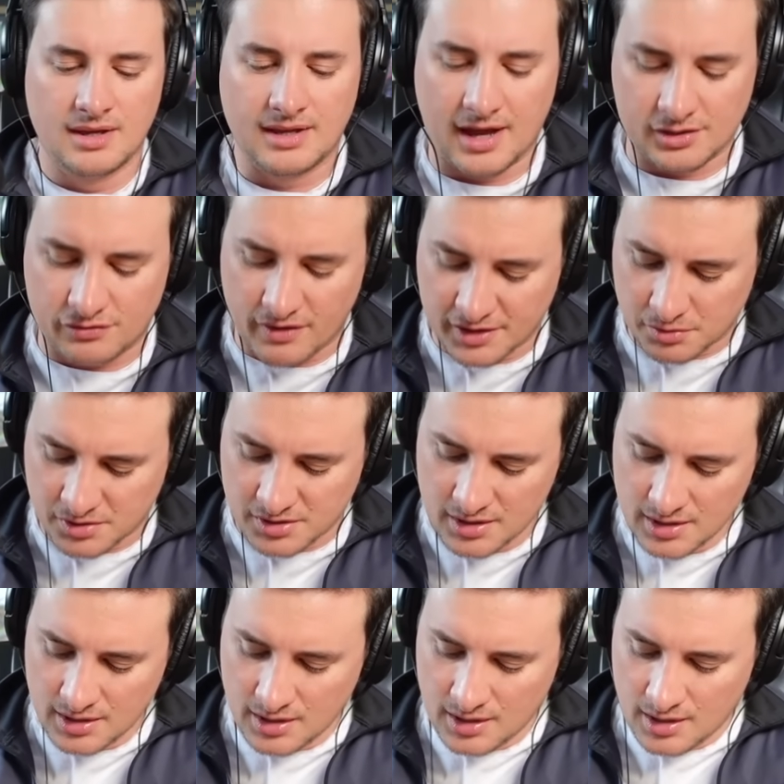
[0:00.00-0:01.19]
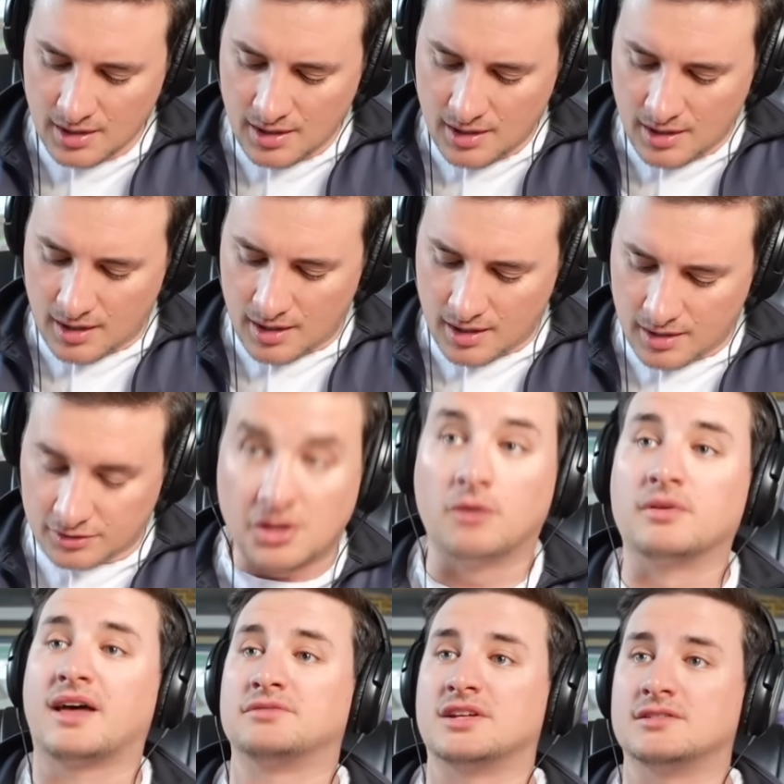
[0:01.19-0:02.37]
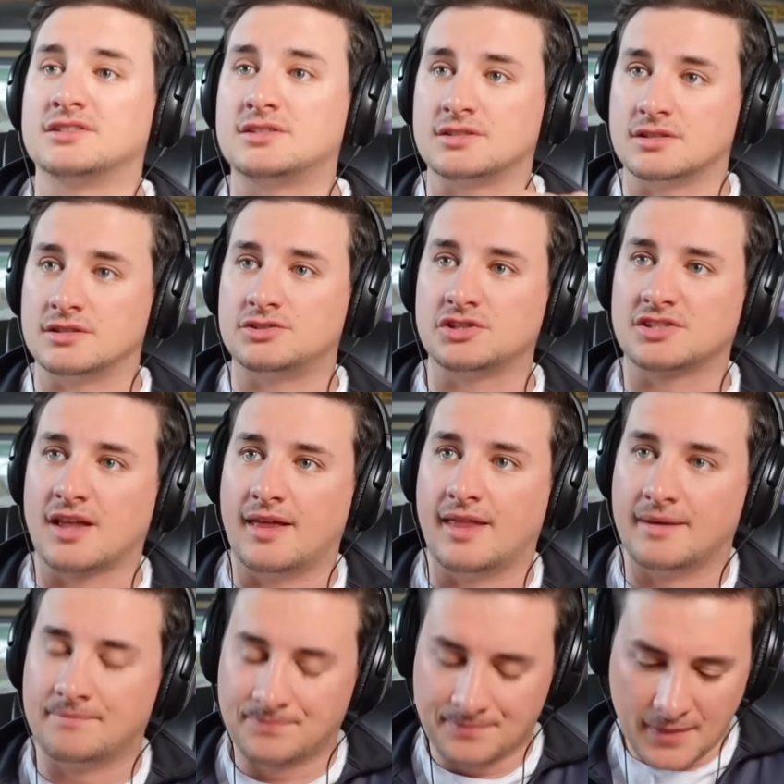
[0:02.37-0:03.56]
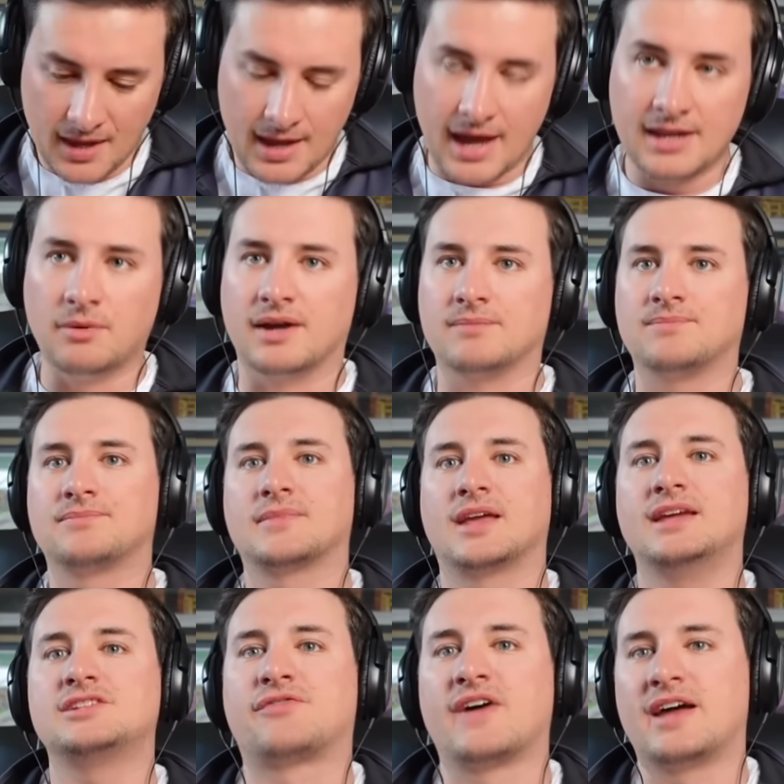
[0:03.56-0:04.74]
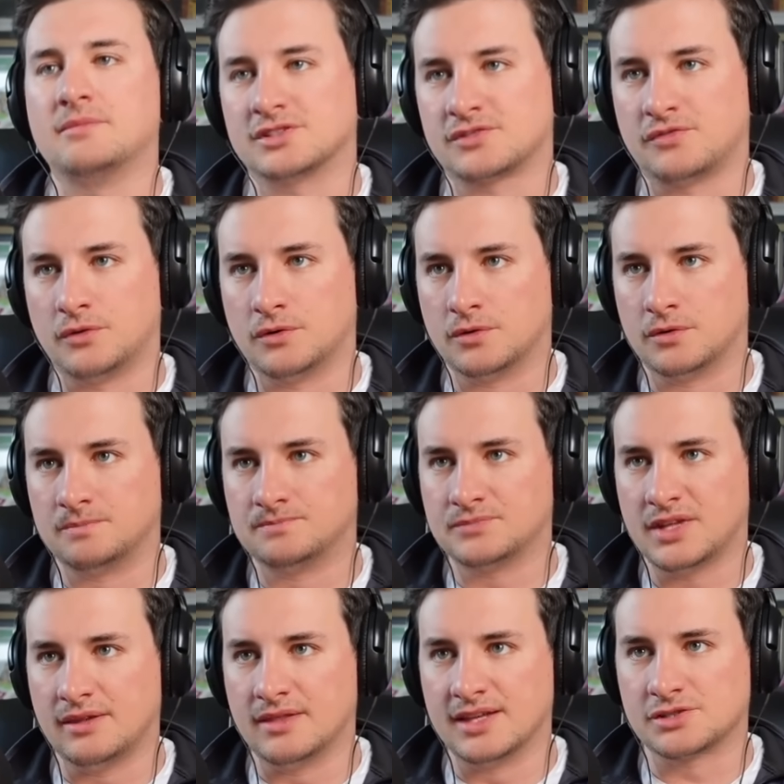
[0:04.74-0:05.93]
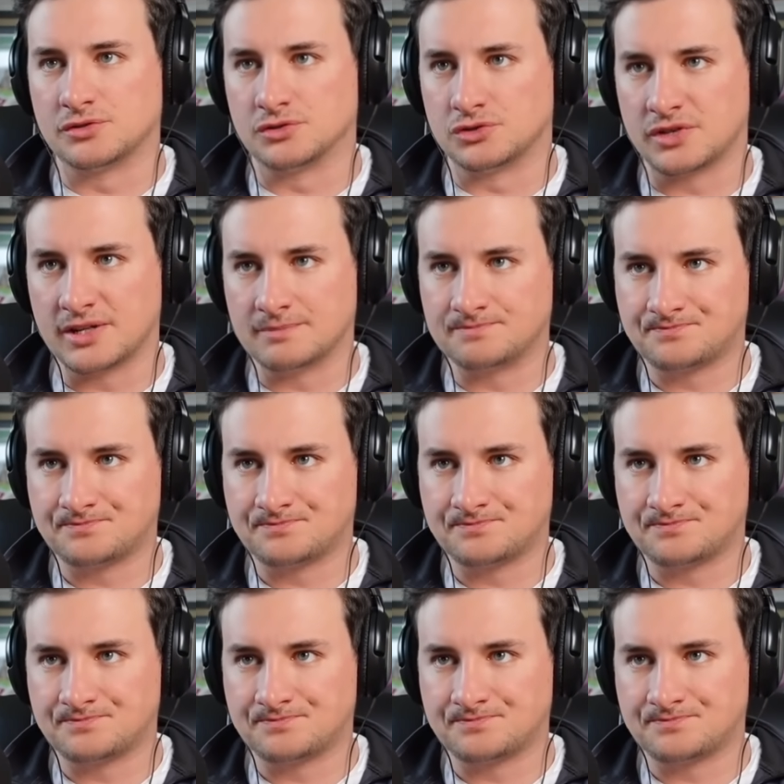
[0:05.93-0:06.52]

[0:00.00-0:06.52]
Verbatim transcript: catchphrase was. Oh, that was it. Just like that. Anyway, he's famous for, in this country,